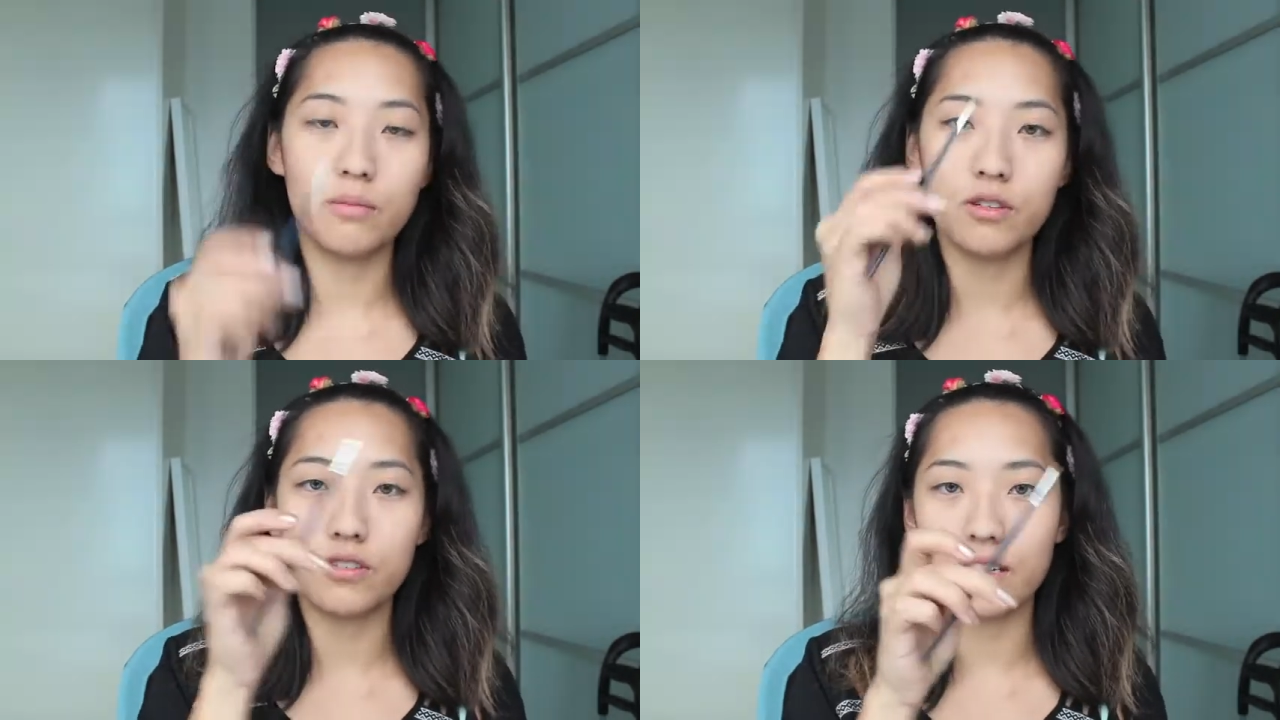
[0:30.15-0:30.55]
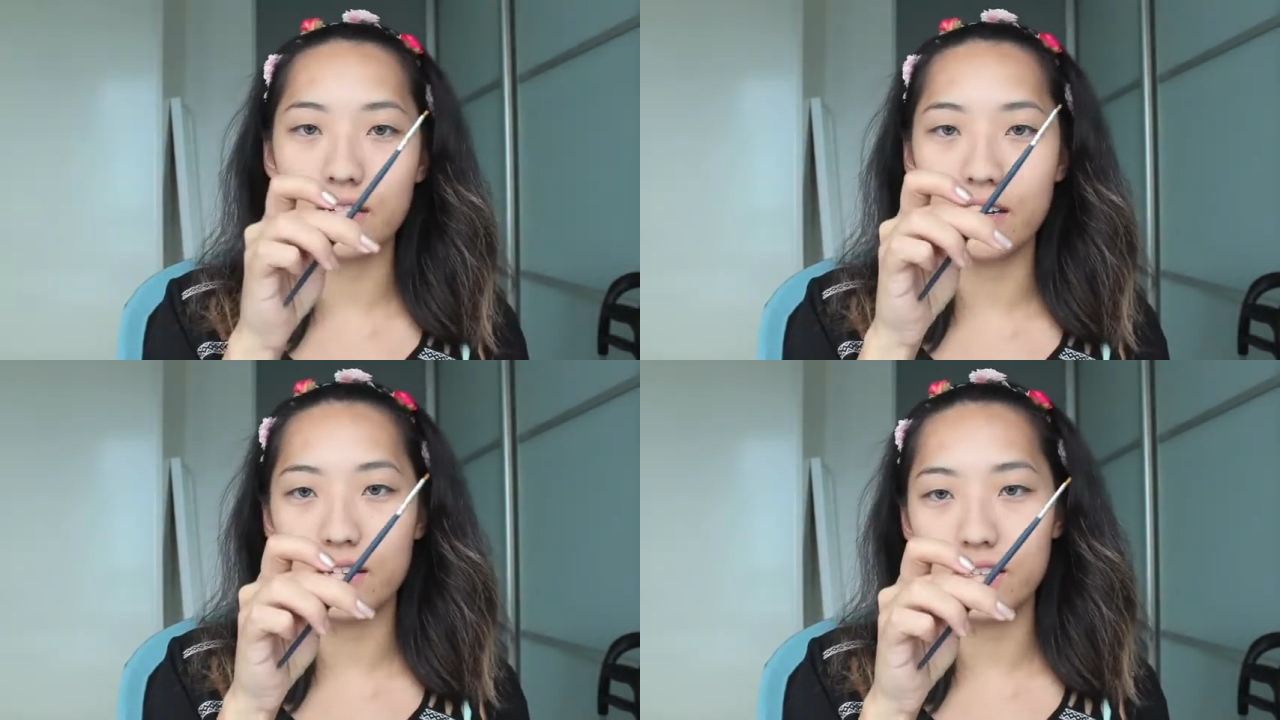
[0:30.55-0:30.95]
I'm using
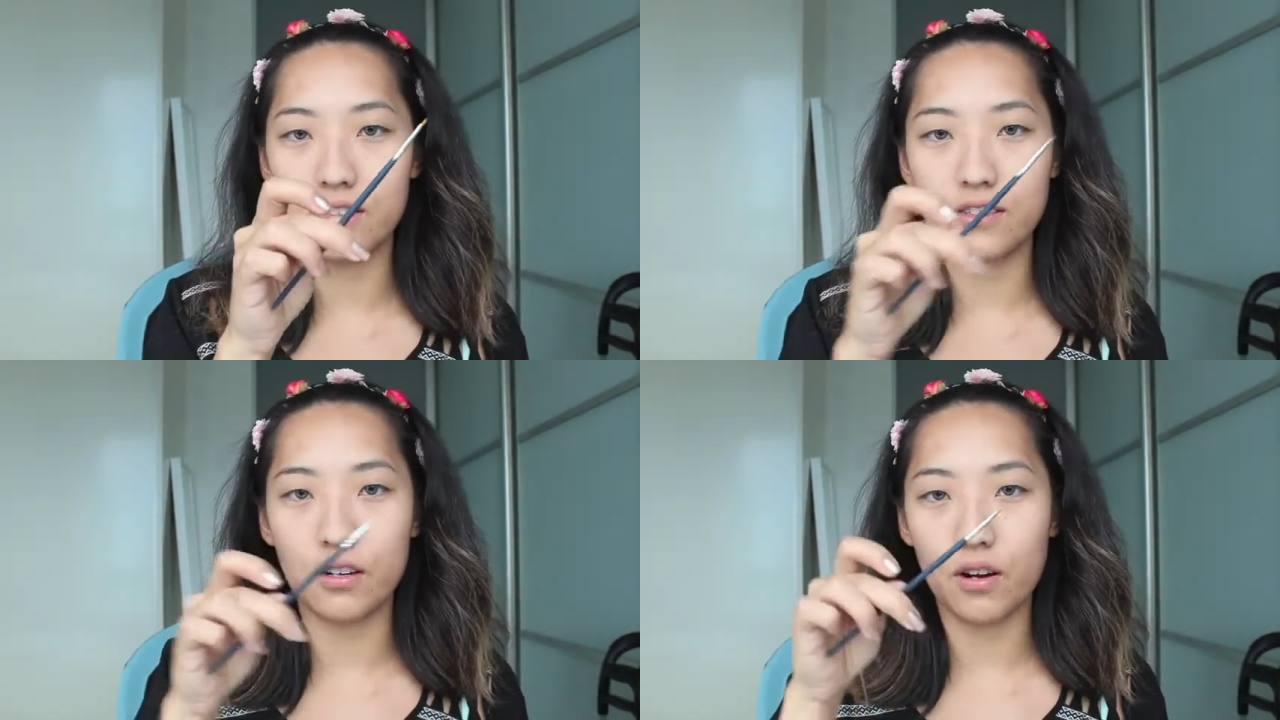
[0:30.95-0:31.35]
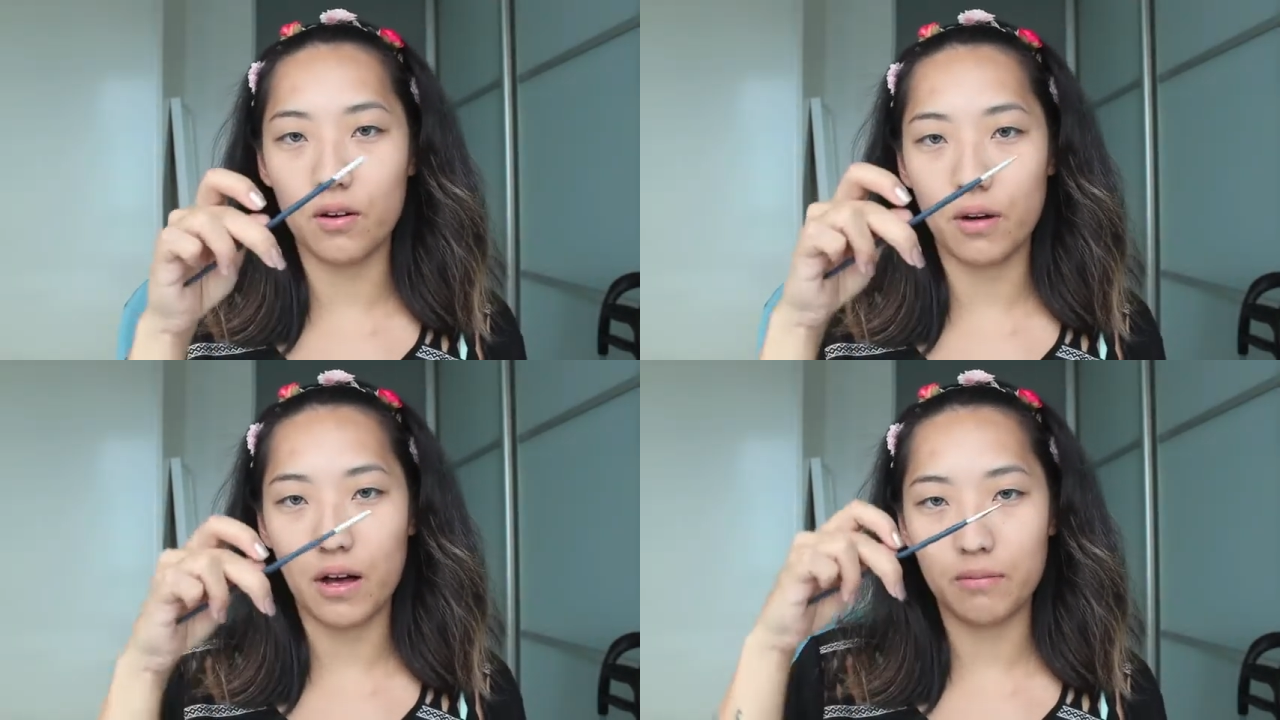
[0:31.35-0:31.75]
a
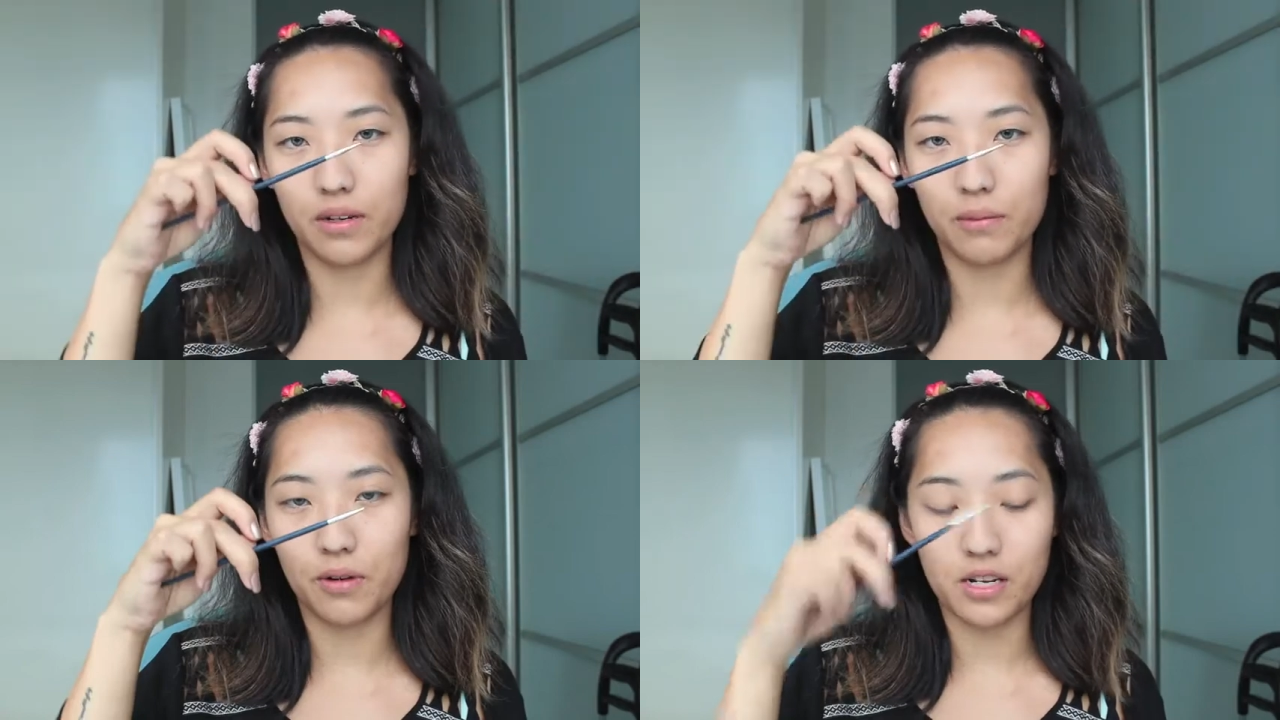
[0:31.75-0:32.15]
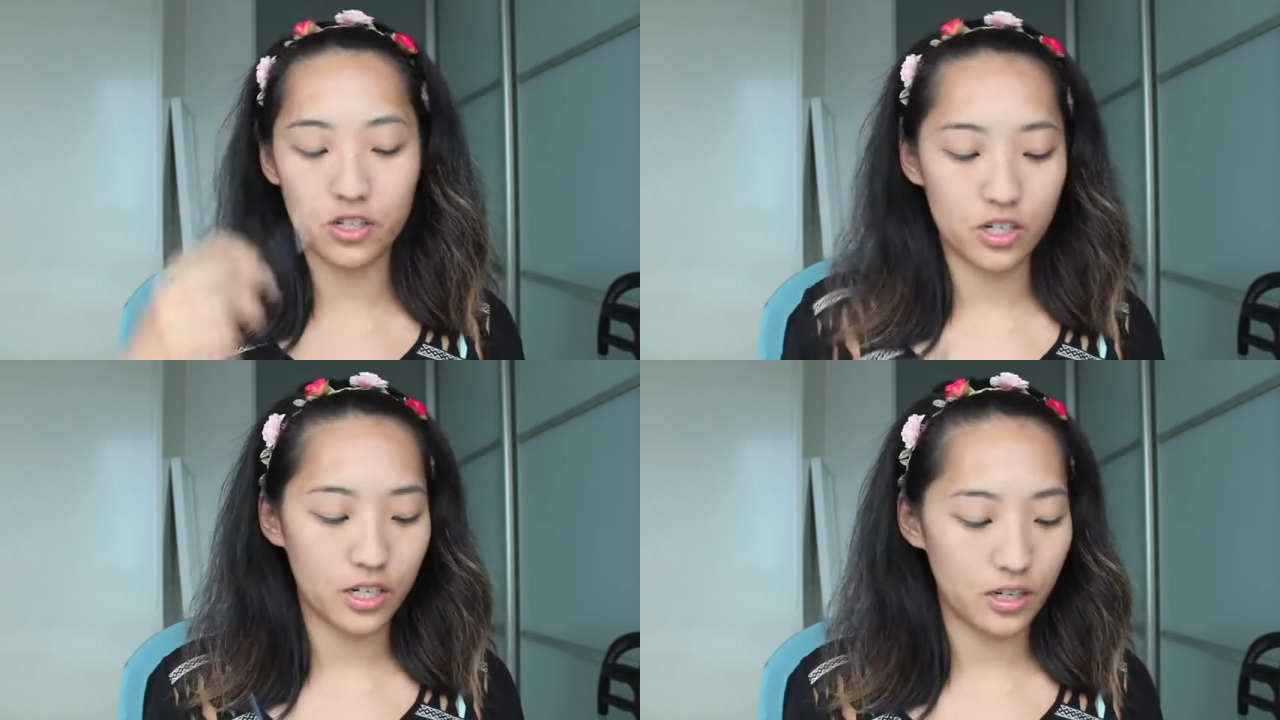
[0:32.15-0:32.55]
0 Omni
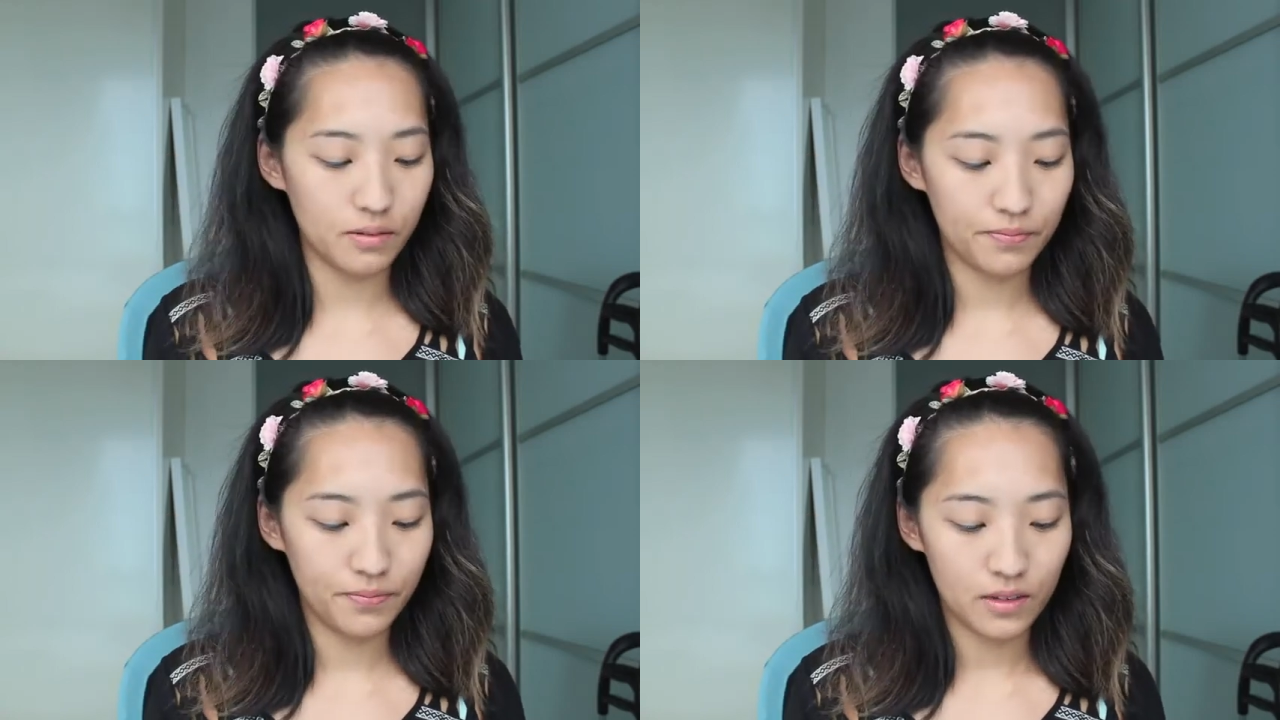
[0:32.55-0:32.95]
brush here.